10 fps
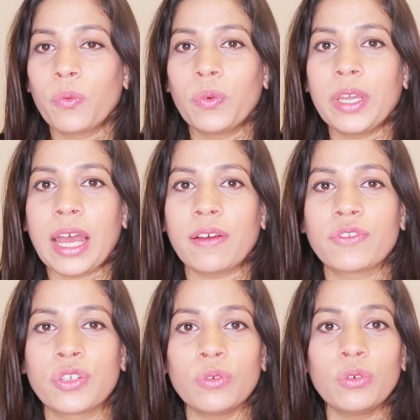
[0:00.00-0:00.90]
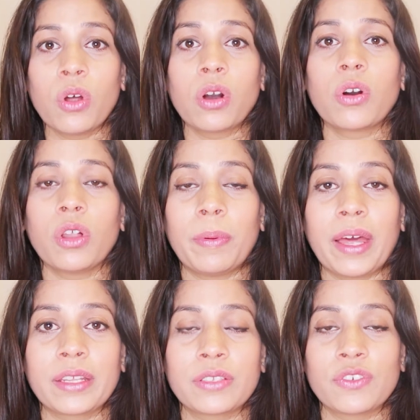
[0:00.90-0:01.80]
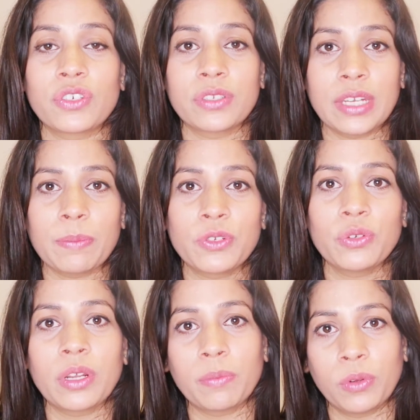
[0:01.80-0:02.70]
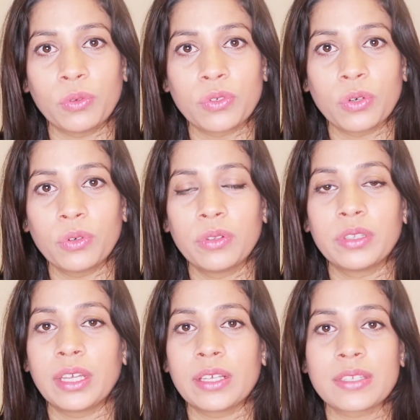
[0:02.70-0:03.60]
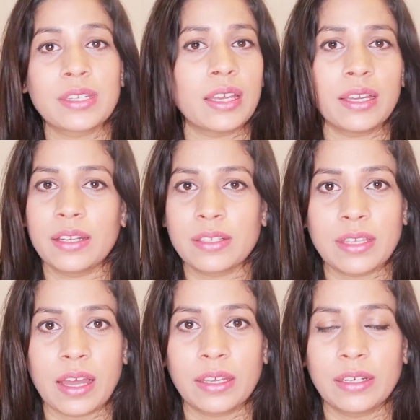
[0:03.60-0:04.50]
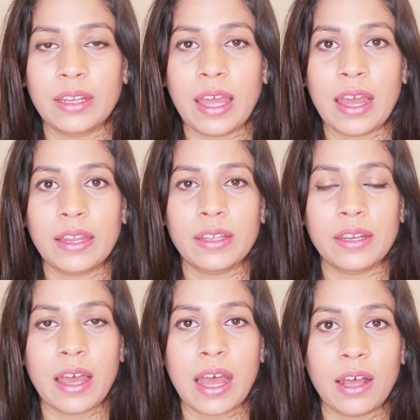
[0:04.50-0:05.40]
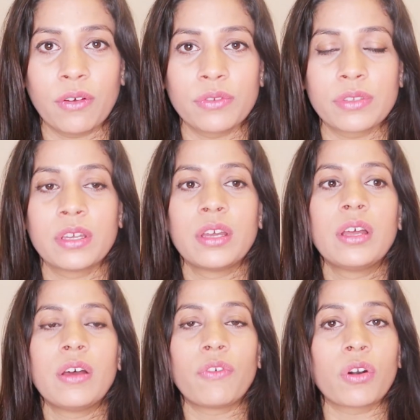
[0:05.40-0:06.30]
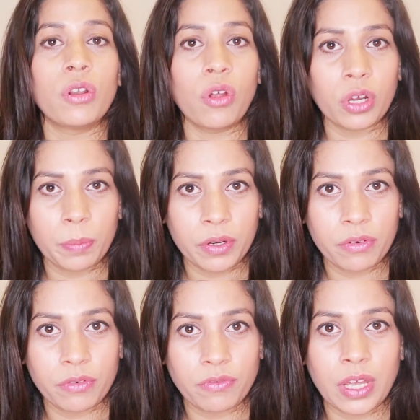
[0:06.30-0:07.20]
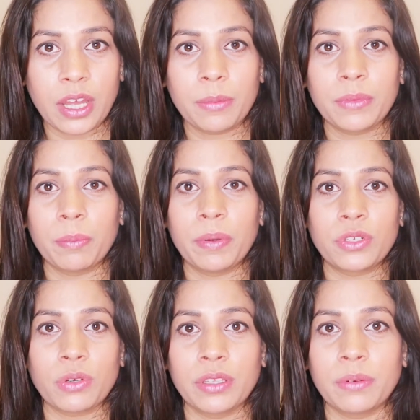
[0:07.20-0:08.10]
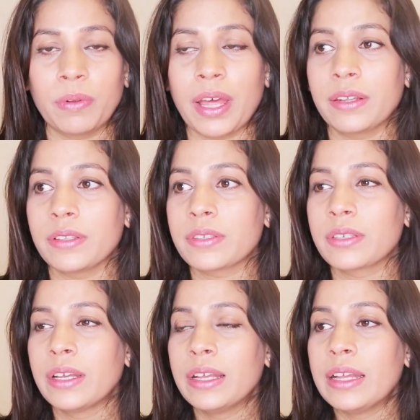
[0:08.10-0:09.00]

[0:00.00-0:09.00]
we have two long haul planets, which is Neptune and Pluto. They stay in a sign and in a house for a longer period of time compared to other planets.